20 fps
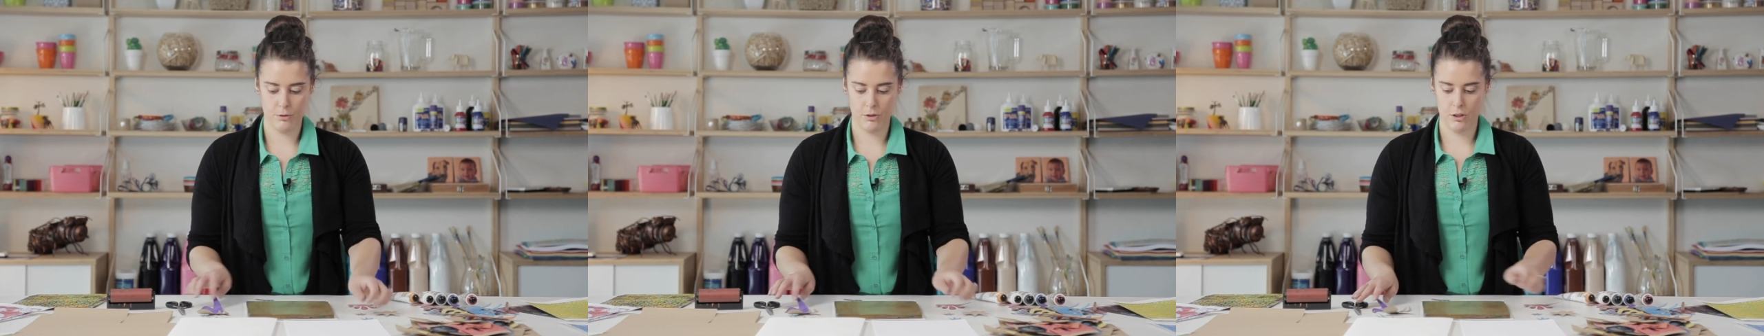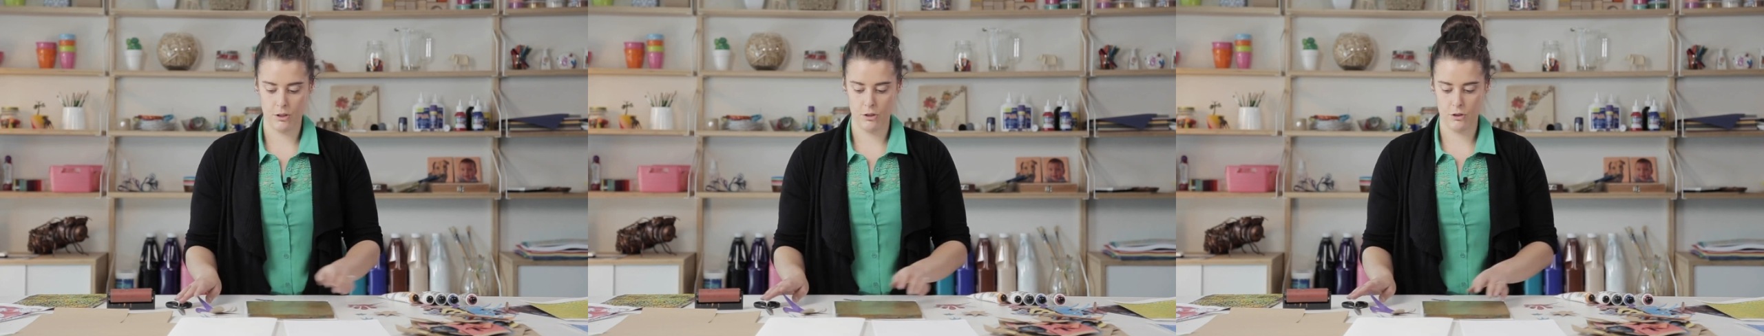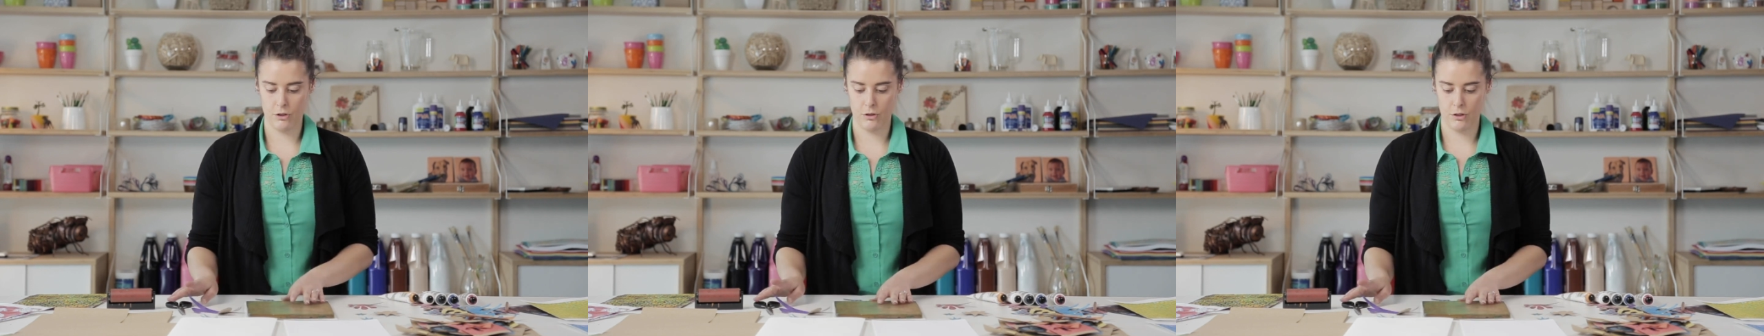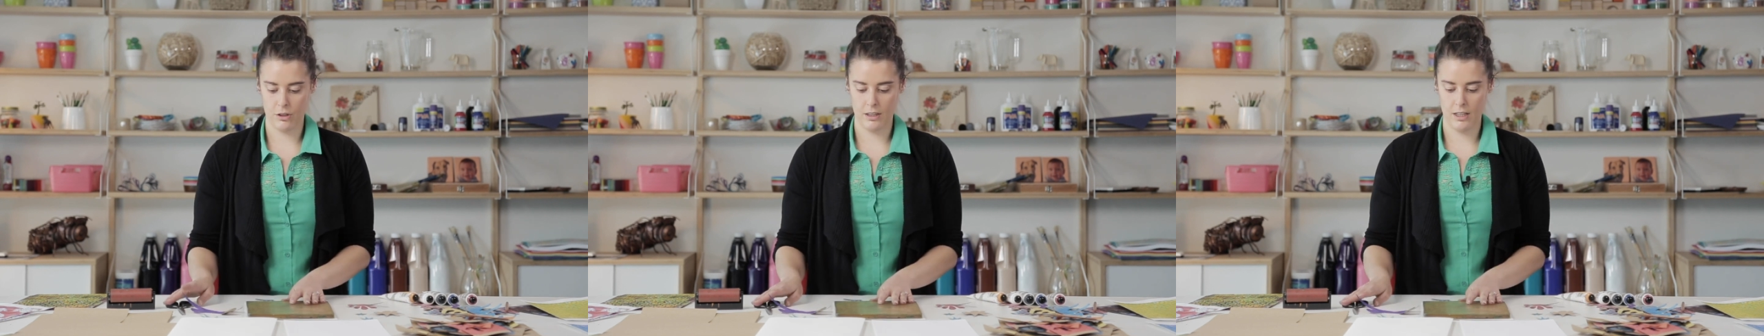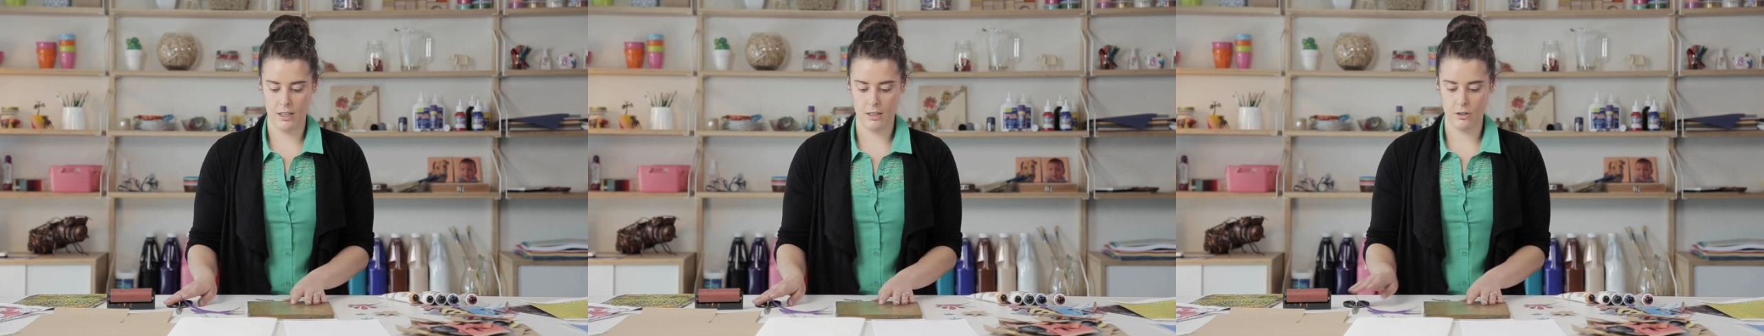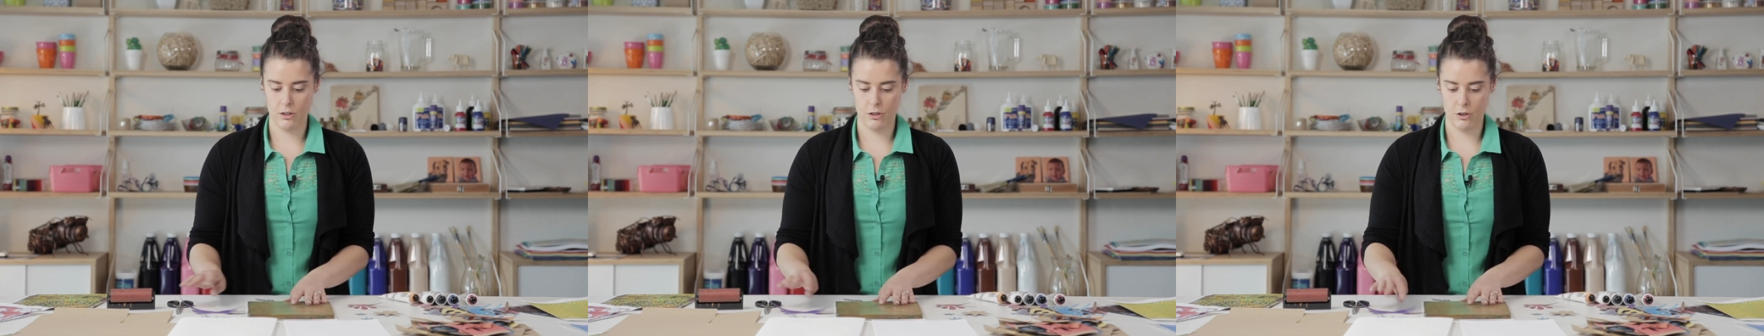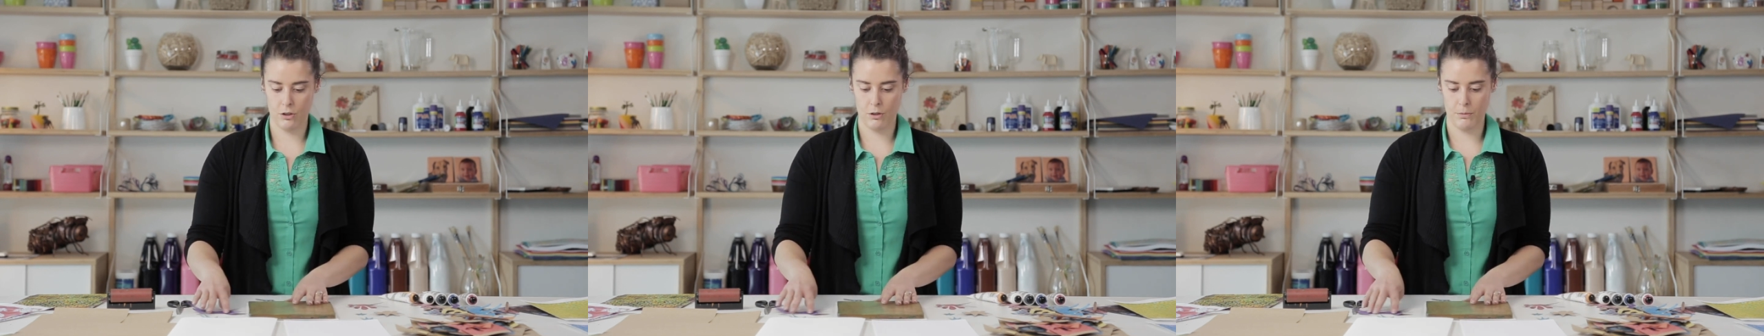so you shouldn't need
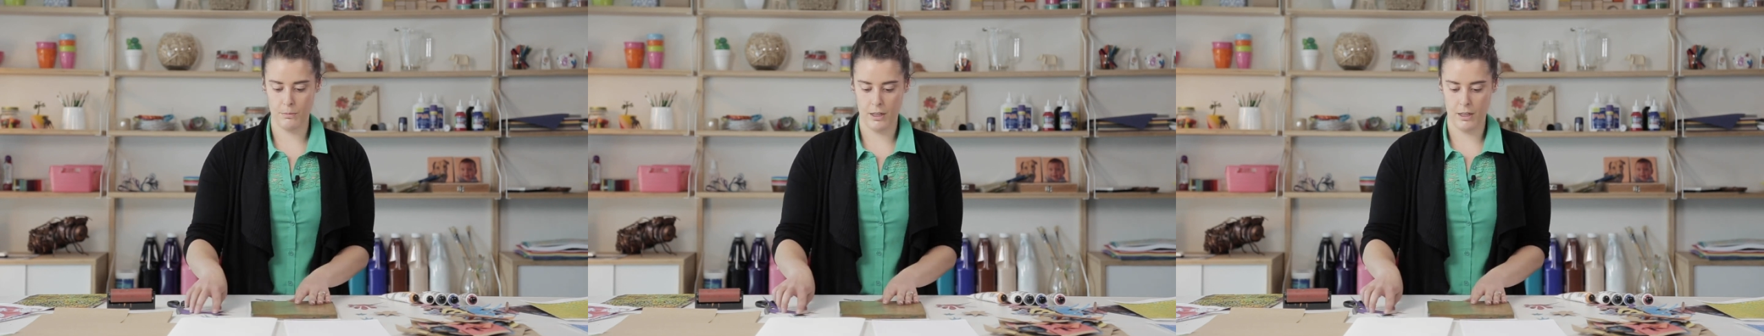too